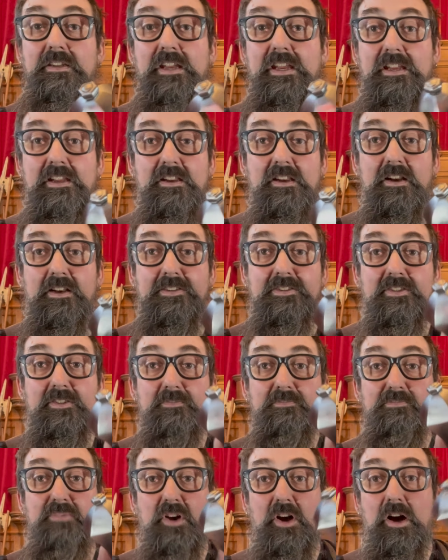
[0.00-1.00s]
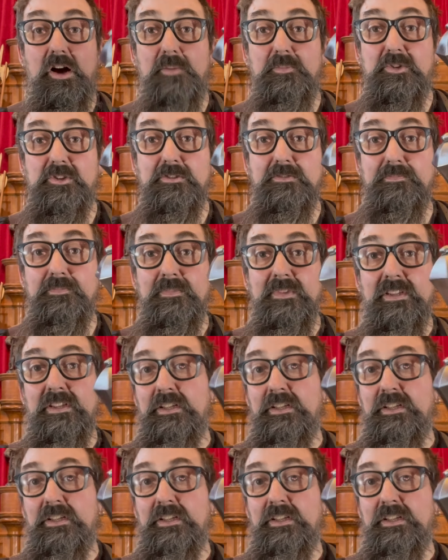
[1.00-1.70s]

a custom pommel,